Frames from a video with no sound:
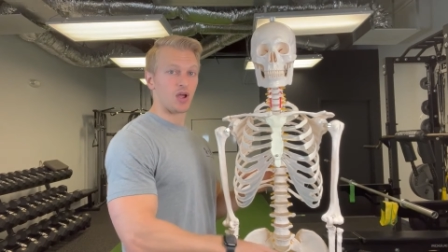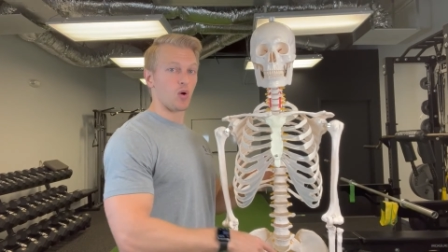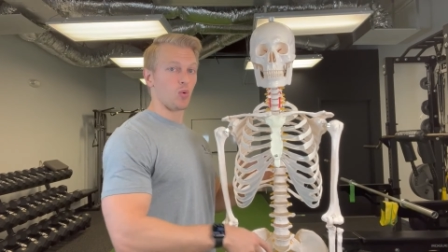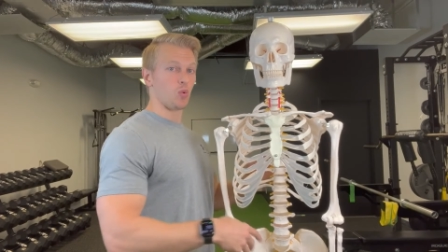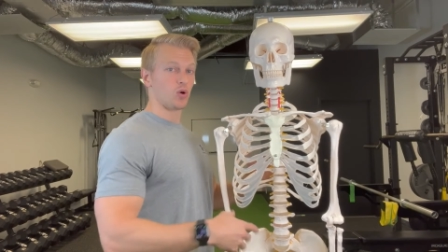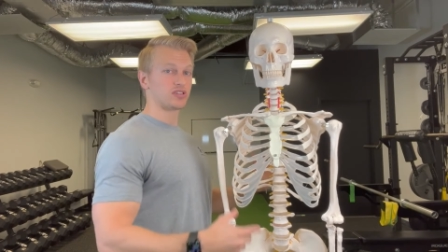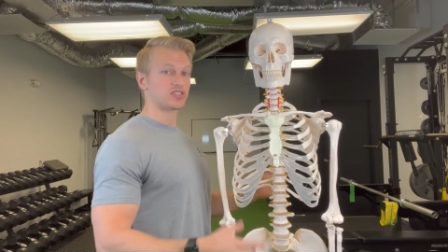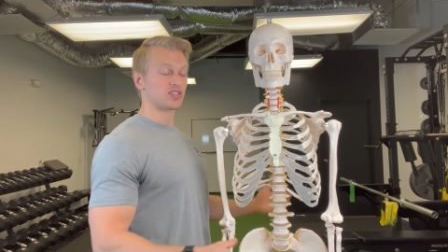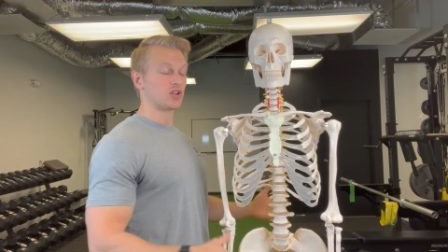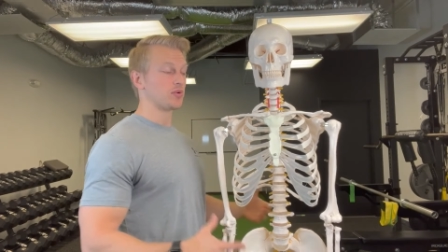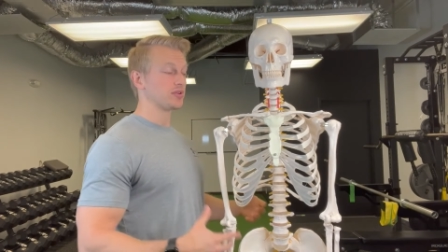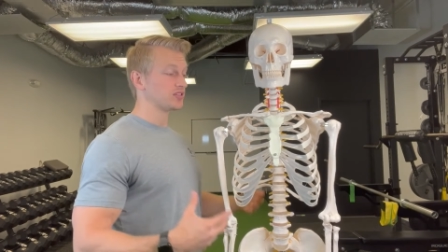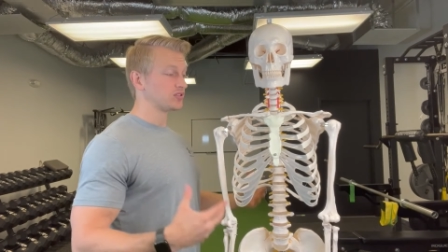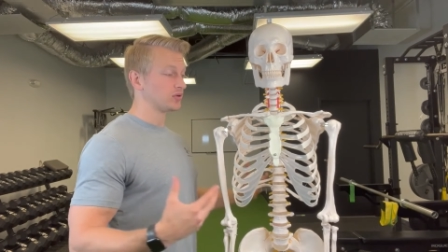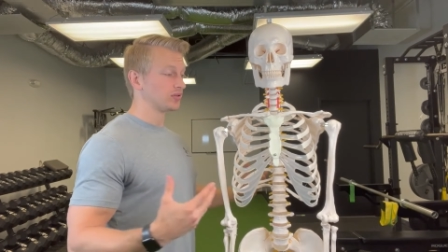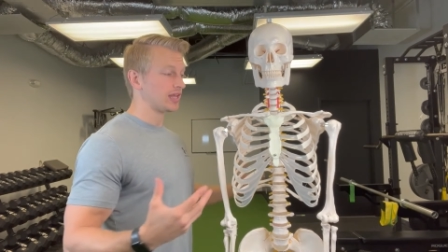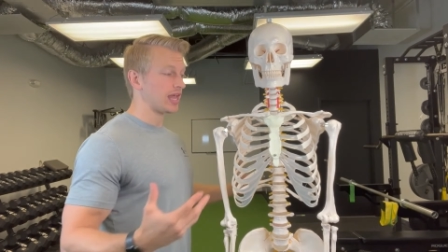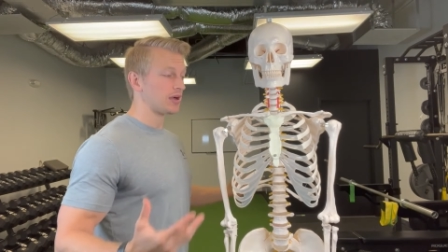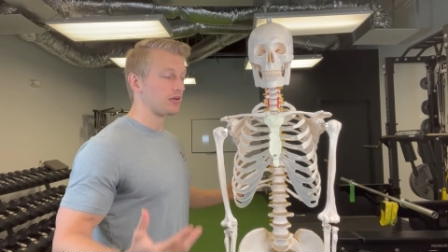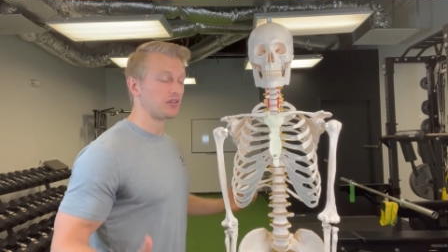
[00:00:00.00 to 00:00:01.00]
What's going
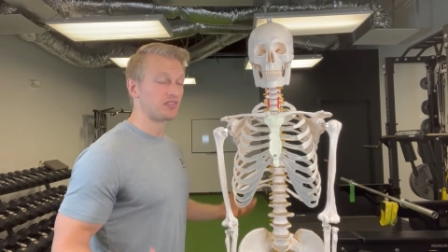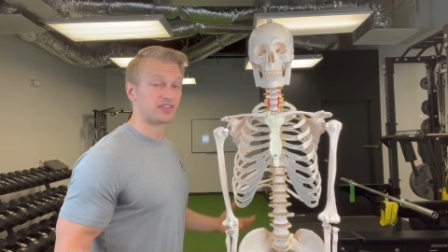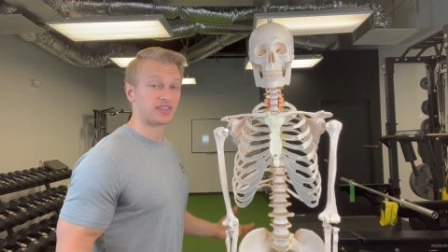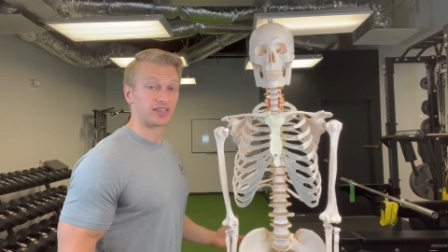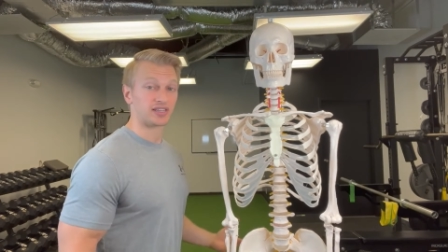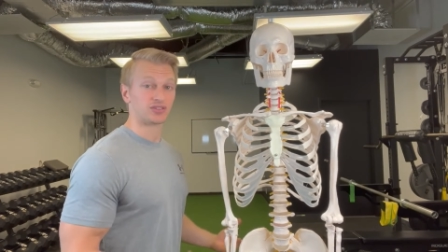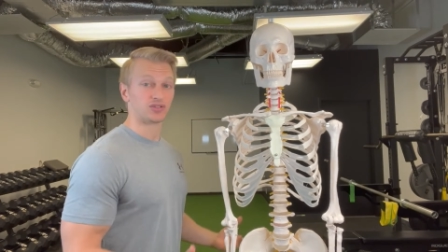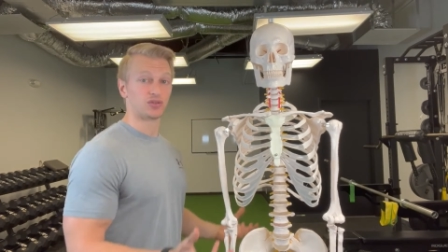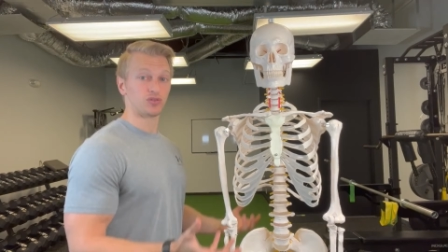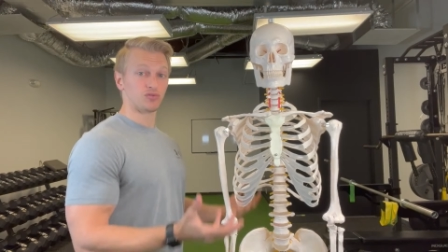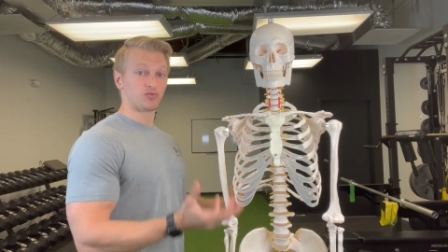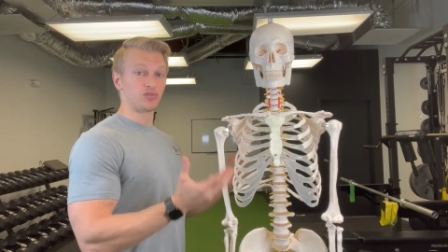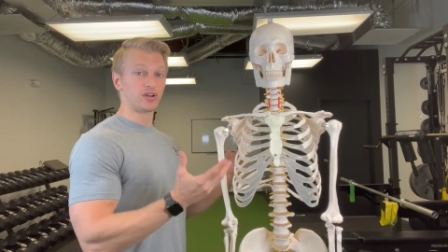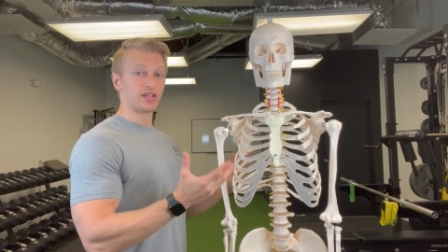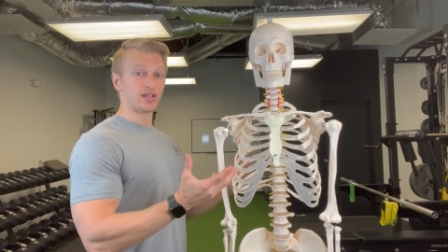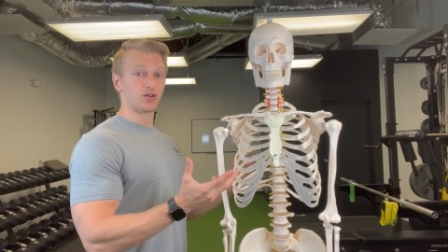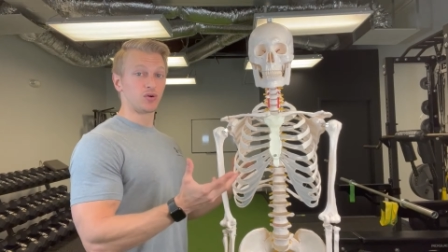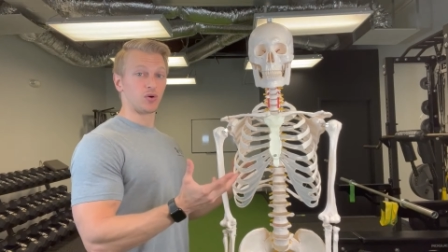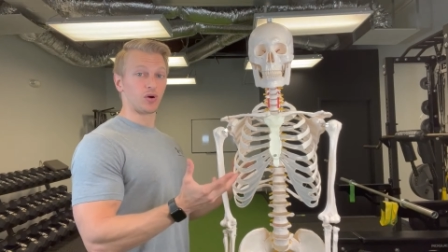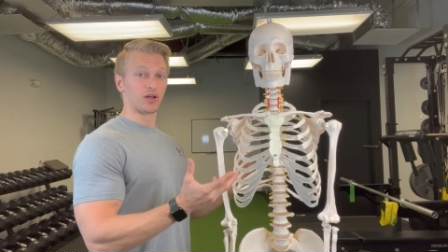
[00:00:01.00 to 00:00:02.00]
to allow everything to
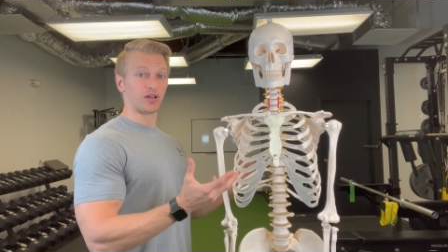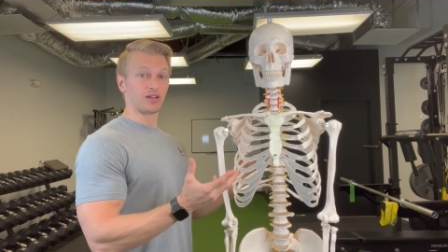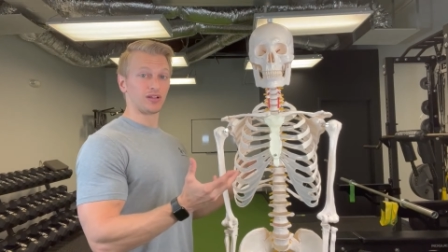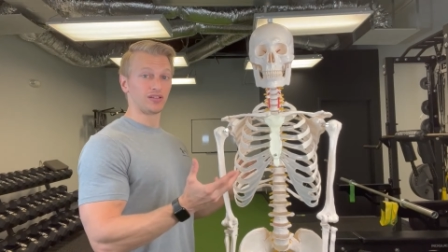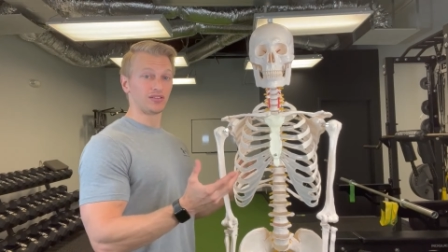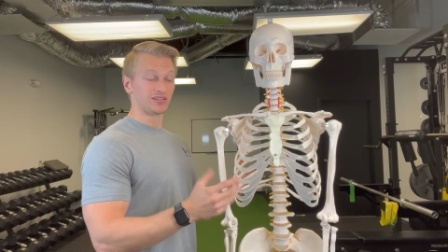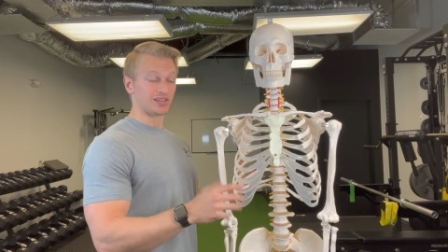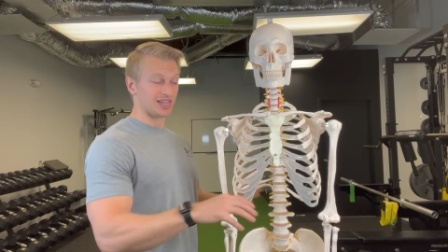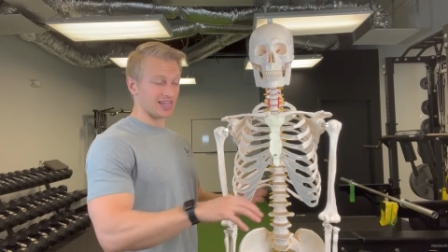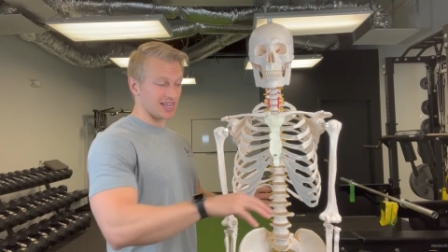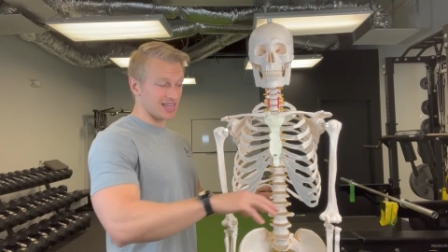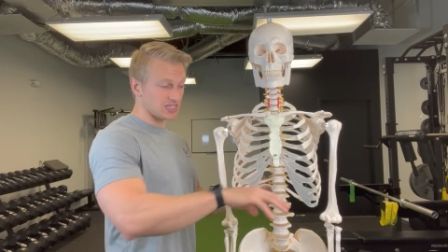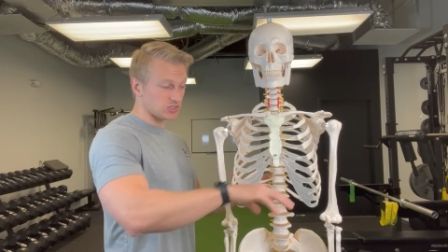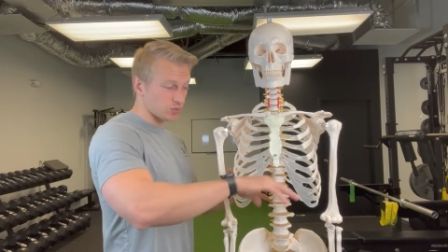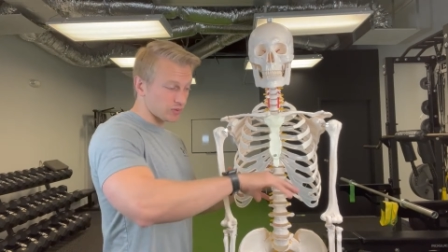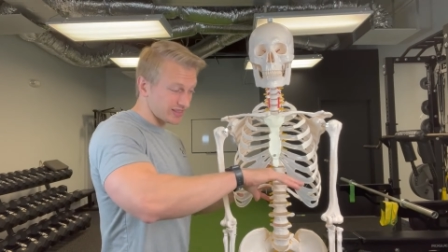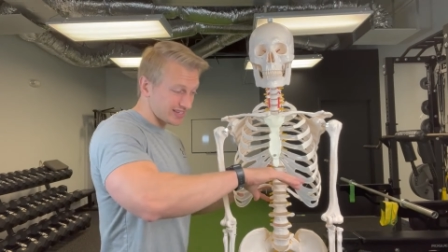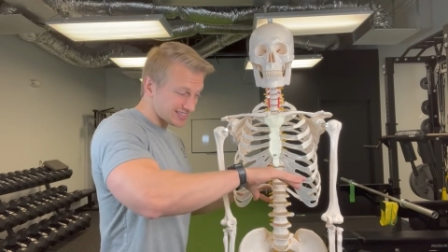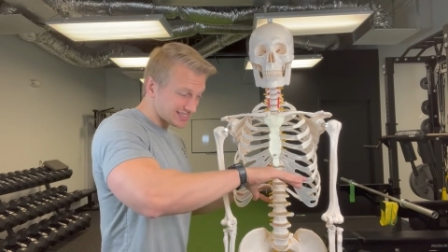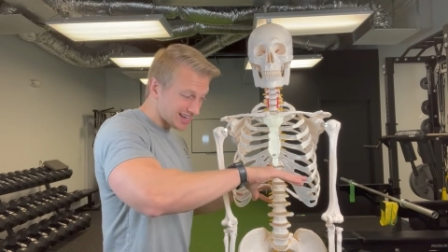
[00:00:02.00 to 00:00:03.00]
recoil is
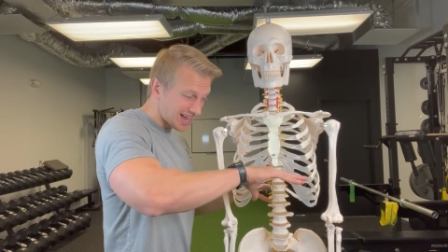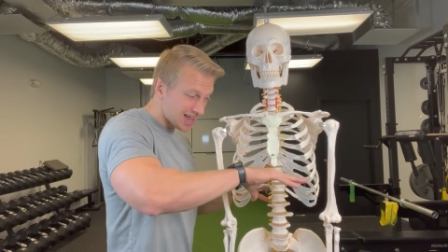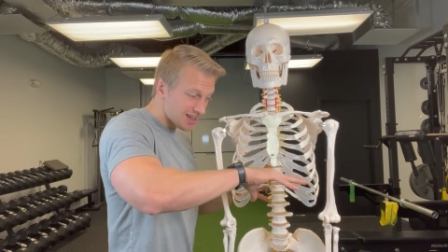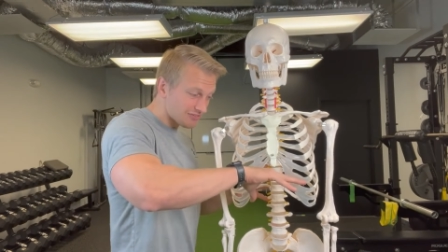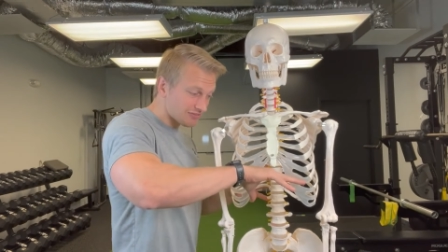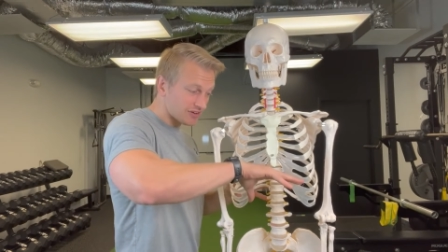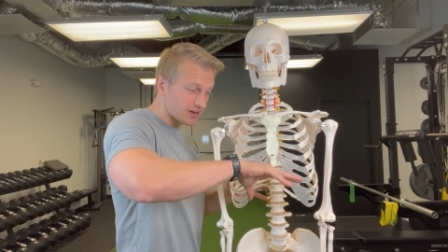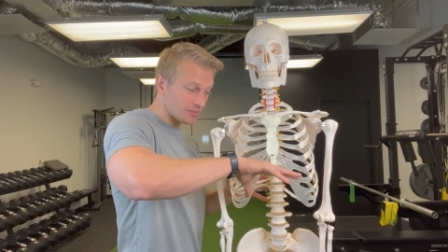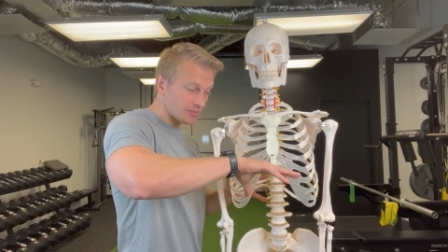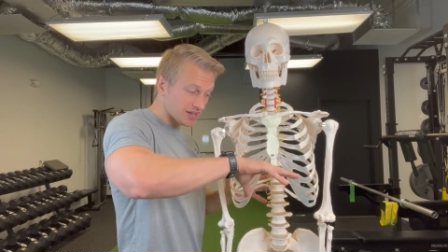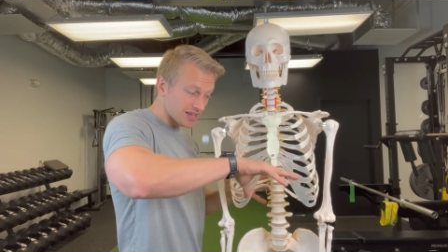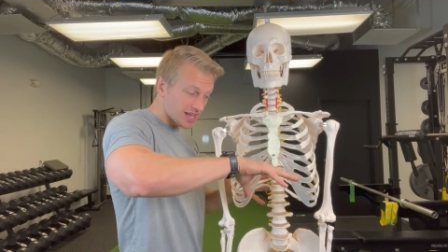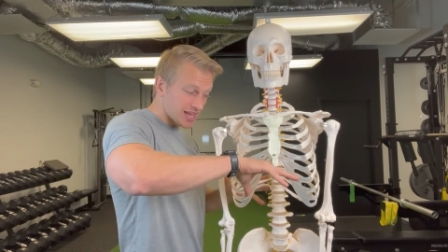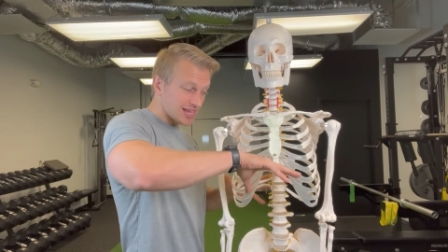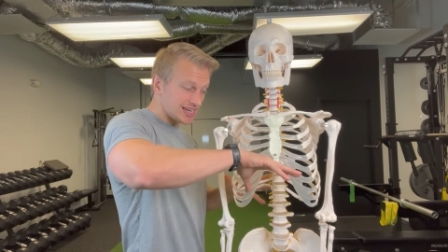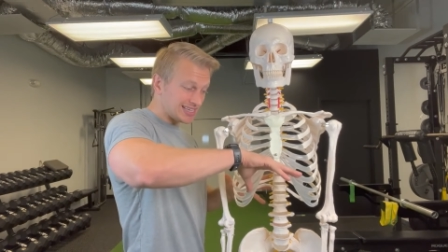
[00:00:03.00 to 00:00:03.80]
when the diaphragm